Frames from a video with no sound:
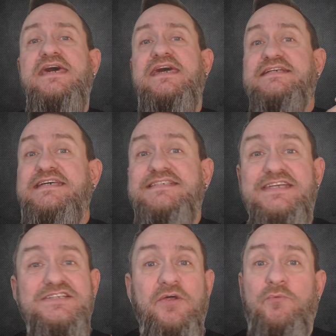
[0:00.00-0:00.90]
Is this
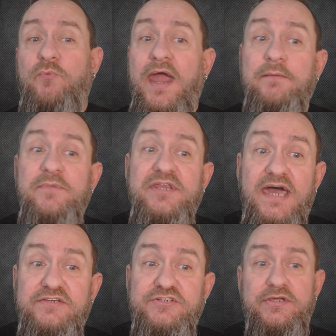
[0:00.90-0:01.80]
just a
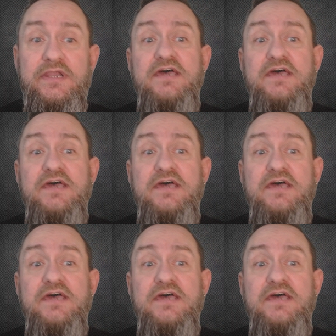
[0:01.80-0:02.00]
recommendation?